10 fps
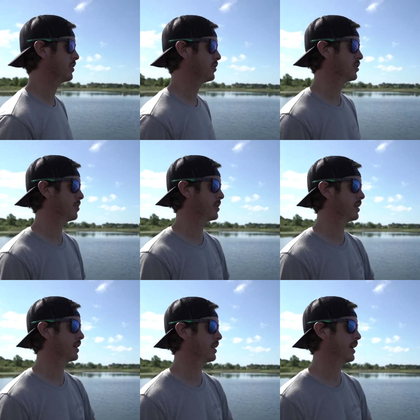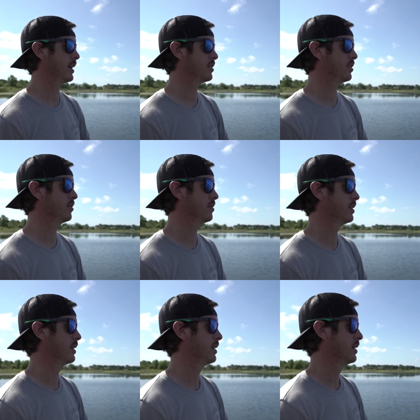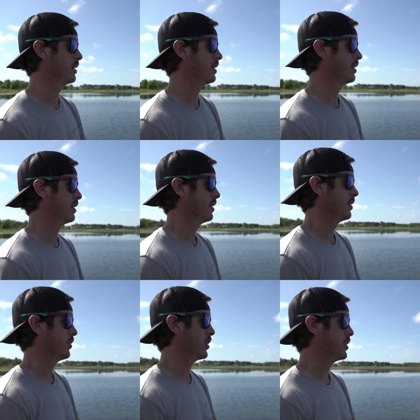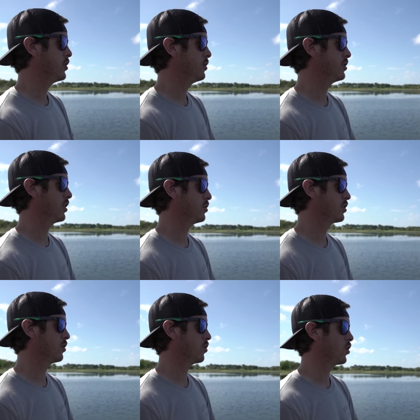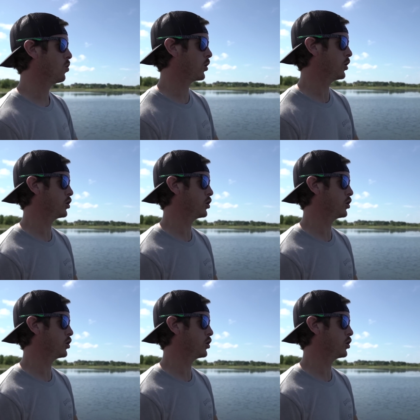or something like that. So they're going to use those little corners.